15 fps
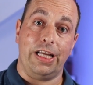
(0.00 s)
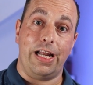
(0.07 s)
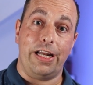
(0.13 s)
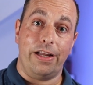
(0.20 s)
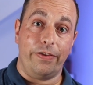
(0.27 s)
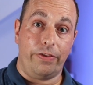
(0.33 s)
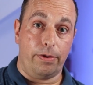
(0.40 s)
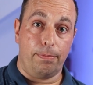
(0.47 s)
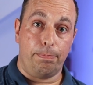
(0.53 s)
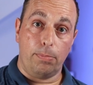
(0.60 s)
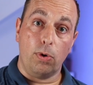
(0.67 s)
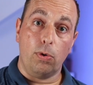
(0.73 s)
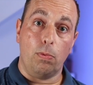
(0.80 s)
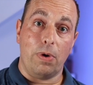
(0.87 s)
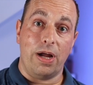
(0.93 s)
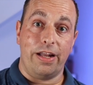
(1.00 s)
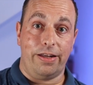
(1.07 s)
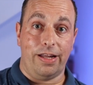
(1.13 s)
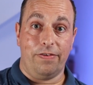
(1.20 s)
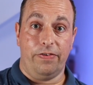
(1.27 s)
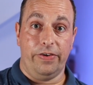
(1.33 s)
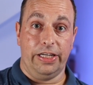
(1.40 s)
any of the malware
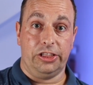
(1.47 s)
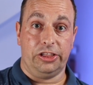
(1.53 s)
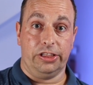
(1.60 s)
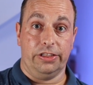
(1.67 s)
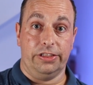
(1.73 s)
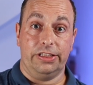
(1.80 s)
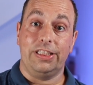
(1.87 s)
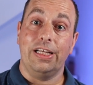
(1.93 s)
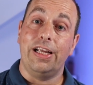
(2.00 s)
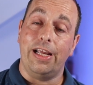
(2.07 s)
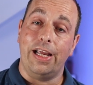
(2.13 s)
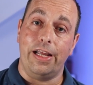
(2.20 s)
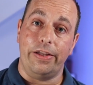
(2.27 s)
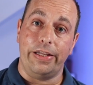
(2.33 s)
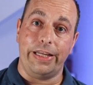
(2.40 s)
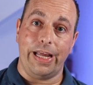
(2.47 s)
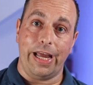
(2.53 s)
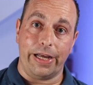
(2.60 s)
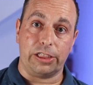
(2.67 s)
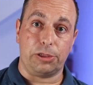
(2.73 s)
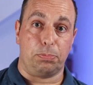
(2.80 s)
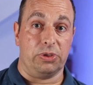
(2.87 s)
definitions in the
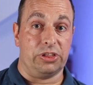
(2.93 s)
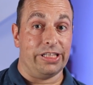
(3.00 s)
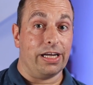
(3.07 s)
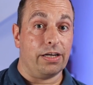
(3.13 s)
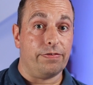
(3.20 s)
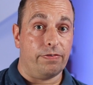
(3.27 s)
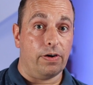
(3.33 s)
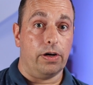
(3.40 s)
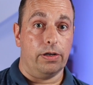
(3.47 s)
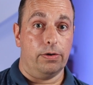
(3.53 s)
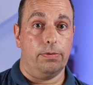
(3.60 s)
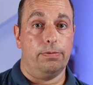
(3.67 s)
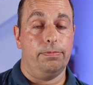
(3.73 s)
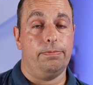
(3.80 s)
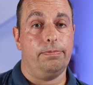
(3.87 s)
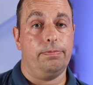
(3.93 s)
XProtect file.